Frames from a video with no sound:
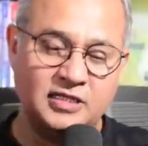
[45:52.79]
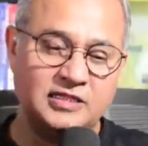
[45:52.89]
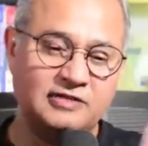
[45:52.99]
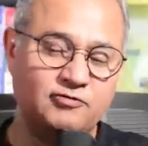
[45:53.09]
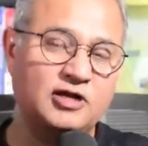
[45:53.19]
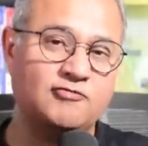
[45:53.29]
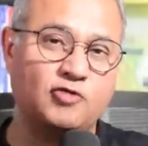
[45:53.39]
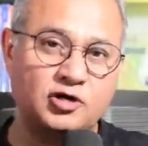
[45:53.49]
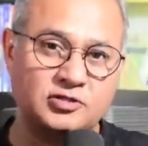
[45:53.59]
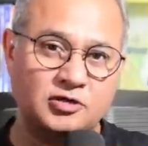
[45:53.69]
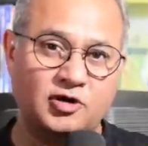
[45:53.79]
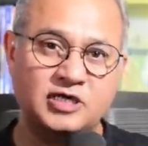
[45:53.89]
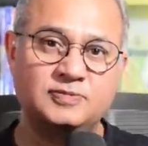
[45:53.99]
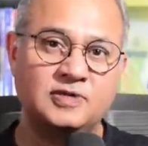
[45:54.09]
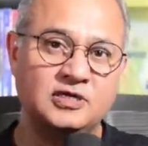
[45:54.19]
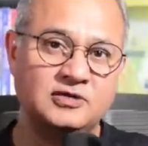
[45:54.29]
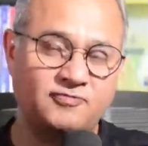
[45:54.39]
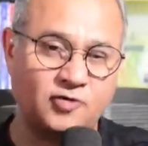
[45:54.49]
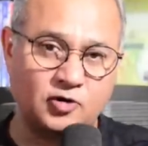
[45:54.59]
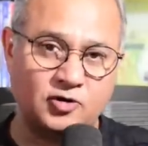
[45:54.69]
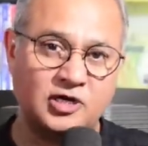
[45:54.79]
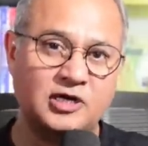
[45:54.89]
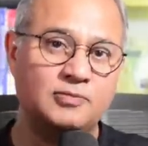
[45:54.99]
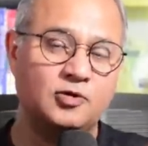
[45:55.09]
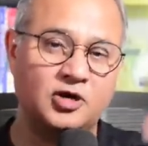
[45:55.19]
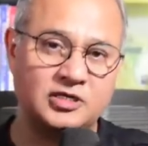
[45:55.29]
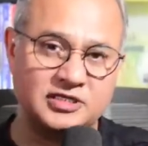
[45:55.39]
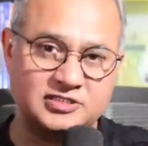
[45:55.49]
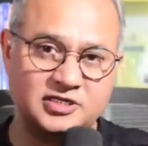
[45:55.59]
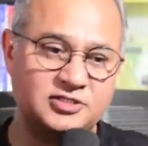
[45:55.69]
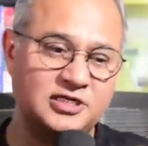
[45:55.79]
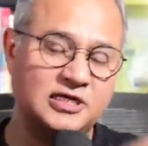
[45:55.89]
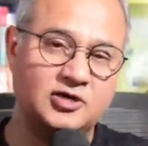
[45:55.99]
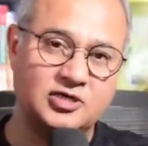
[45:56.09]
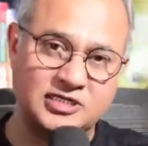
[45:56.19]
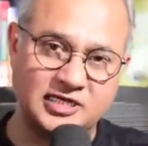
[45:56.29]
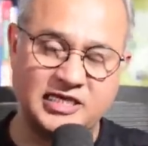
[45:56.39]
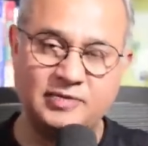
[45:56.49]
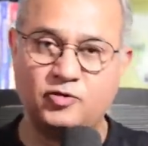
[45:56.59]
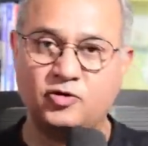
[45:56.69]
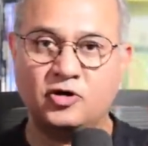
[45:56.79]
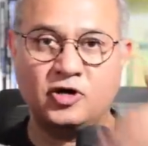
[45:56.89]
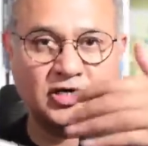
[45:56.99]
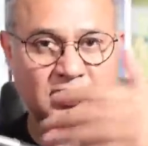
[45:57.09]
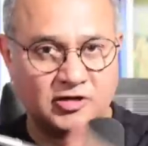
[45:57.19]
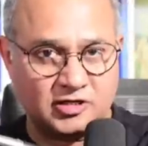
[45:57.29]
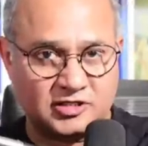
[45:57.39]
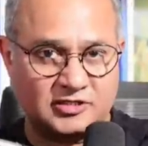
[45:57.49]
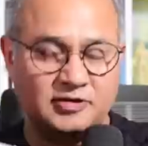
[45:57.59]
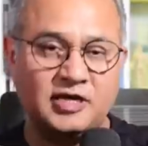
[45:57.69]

they would have gone to the hospital followed up got their surgery got their chemo got got their